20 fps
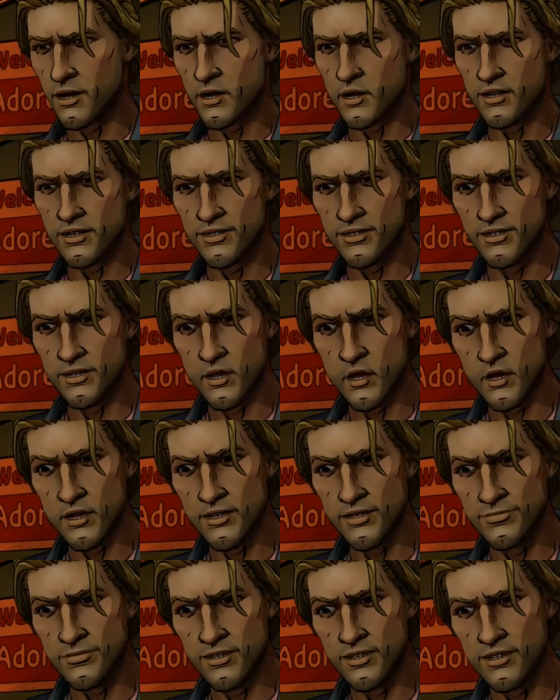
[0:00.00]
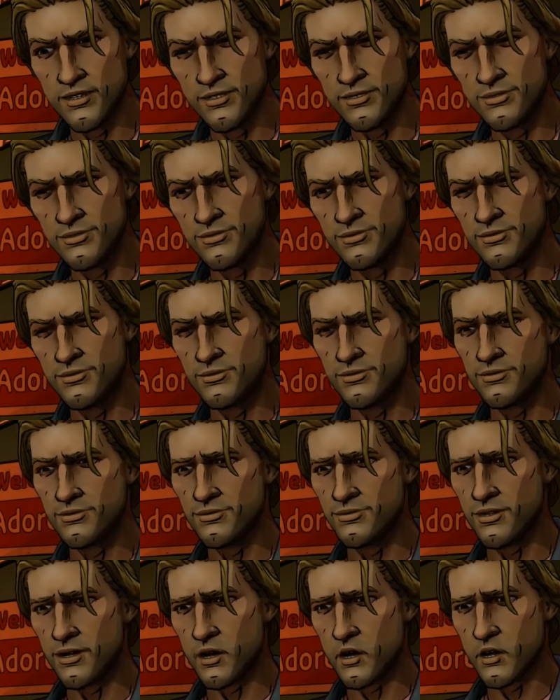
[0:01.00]
I also got her phone number.
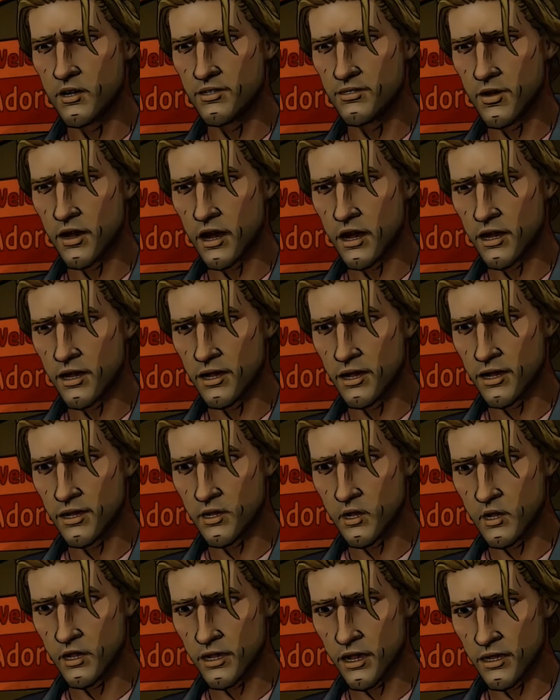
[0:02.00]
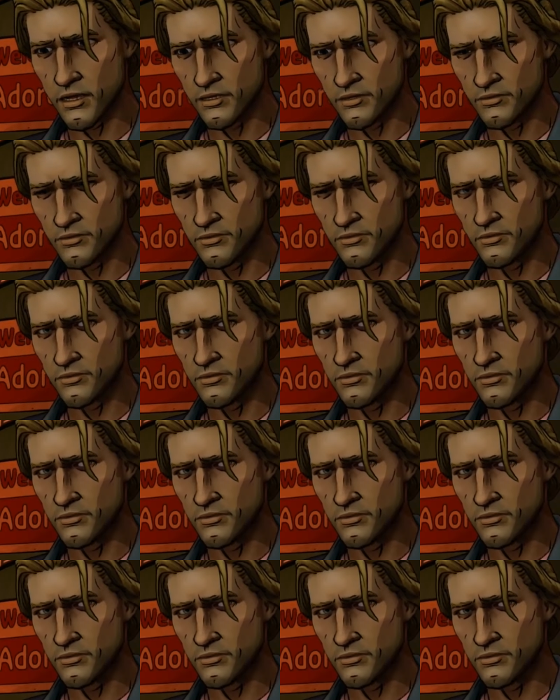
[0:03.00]
I don't want your phone number.